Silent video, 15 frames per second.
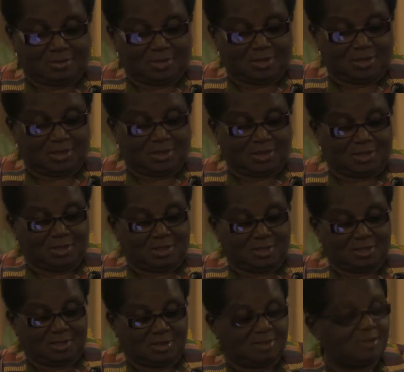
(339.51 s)
it's
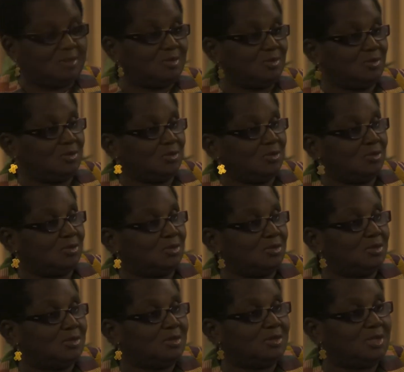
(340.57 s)
the
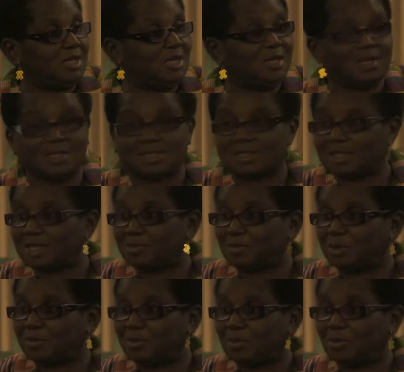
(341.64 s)
real estate
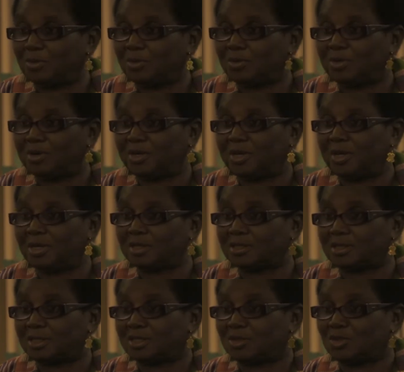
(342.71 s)
people,
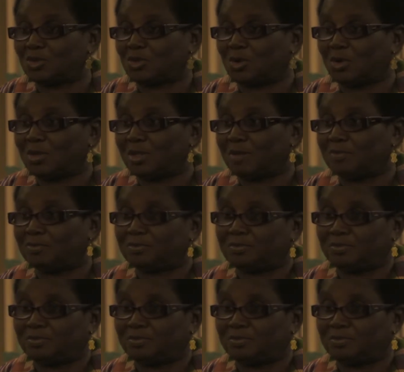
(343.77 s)
realtors, you call them.